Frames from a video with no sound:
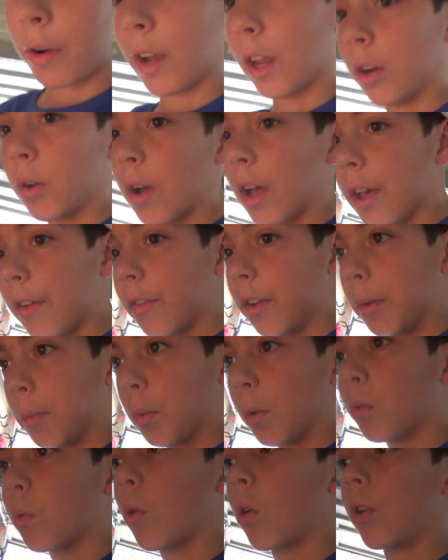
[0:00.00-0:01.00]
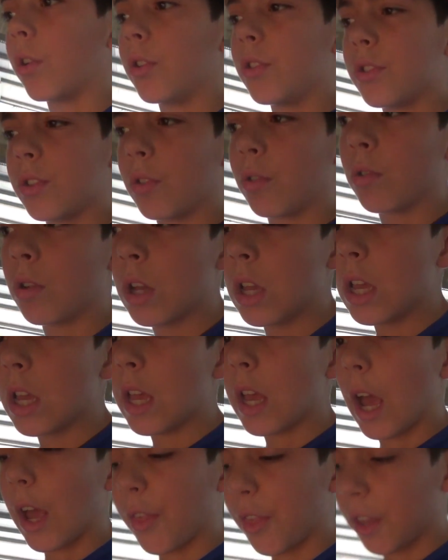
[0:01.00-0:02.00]
right, I don't have any more water, so
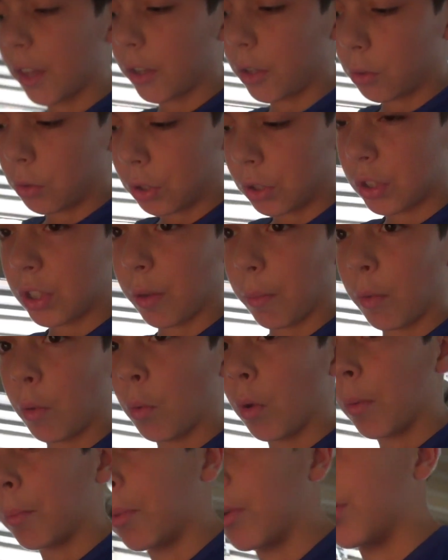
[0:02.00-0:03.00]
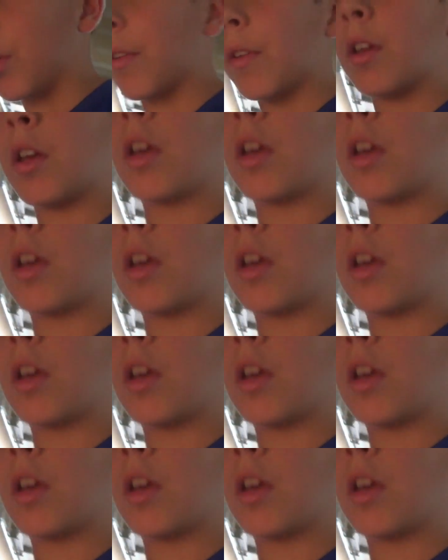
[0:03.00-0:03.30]
I think he'll just give me one, but